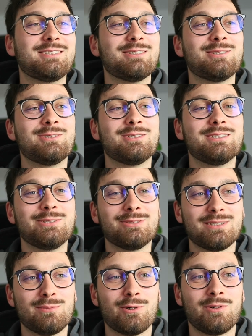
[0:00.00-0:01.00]
to do
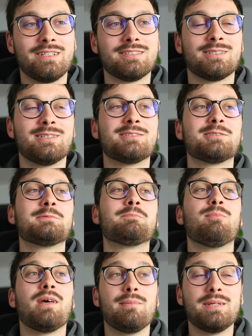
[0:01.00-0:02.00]
some more research,
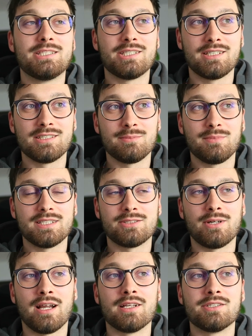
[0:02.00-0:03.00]
maybe change up my
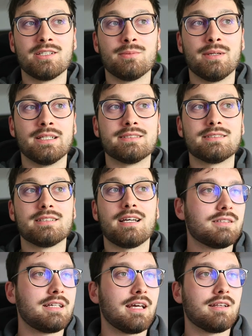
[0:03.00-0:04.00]
strategy a bit,
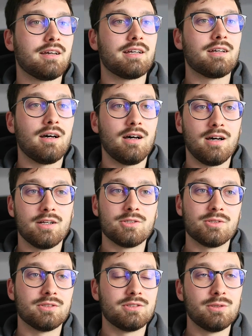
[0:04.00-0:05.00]
get like
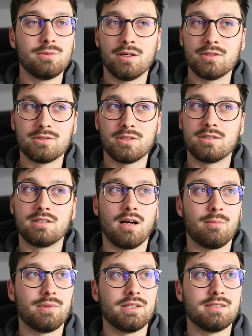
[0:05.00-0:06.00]
100, 200
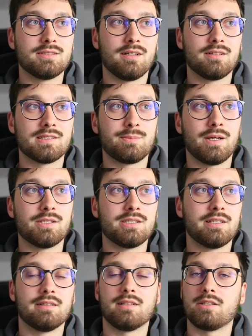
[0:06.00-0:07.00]
companies on the spreadsheet
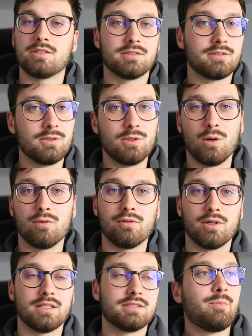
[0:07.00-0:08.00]
and then just go
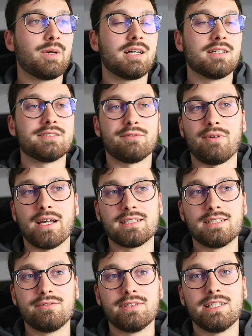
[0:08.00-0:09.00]
for it. Because
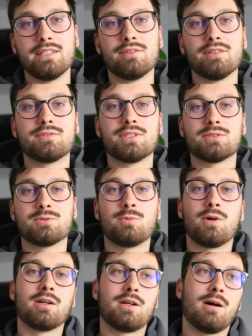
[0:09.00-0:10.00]
effectively, even if just
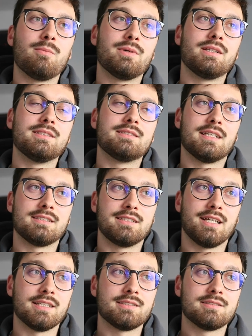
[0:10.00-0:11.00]
one company says
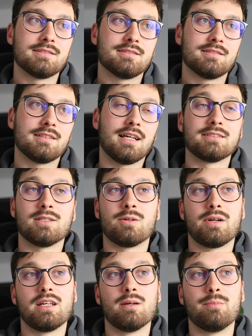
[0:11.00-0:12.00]
yes, that's
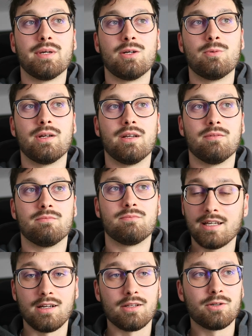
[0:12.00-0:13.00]
already a big win.
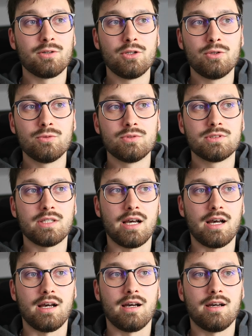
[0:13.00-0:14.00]
In other news,
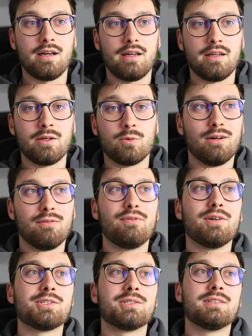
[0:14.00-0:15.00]
I
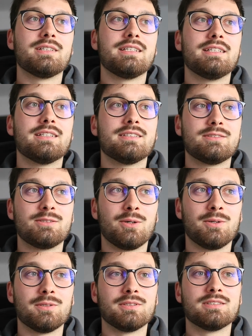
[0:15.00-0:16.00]
officially
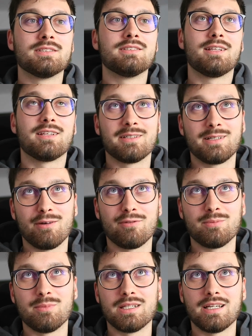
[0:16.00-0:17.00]
told the
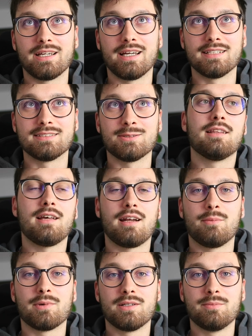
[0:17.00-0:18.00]
government, I guess, that
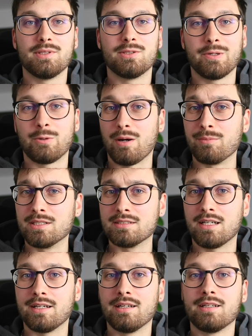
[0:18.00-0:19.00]
I'm going to be doing web
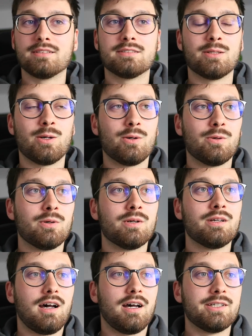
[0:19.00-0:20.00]
design. So
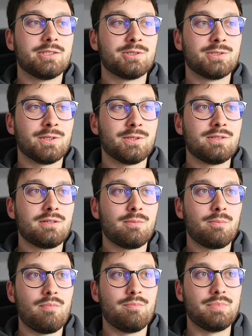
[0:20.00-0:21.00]
I should
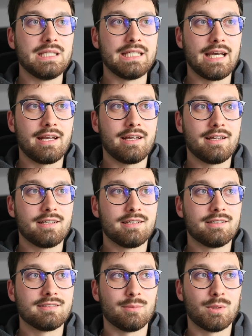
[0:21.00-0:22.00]
be getting
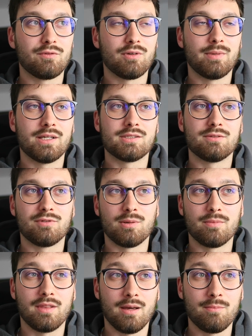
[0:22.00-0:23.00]
some information
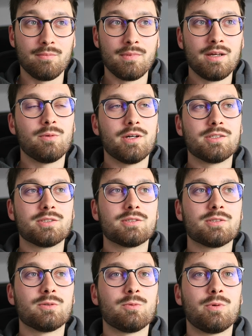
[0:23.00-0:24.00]
from them,
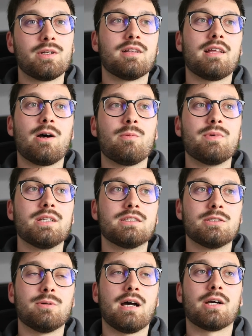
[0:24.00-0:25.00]
which would allow me
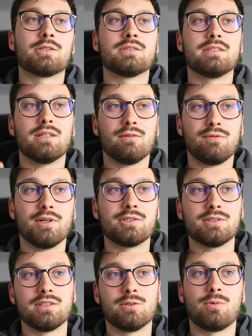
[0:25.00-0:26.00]
to actually
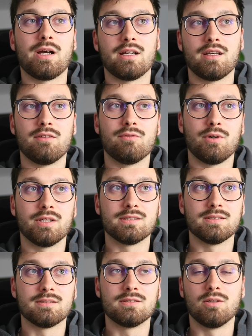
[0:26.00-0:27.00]
officially write
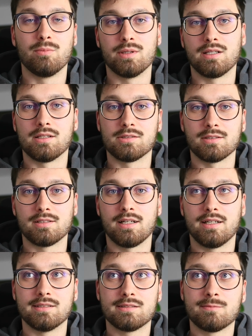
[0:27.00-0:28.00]
invoices to potential
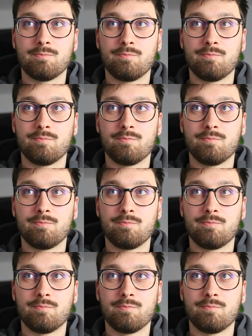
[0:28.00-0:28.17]
clients.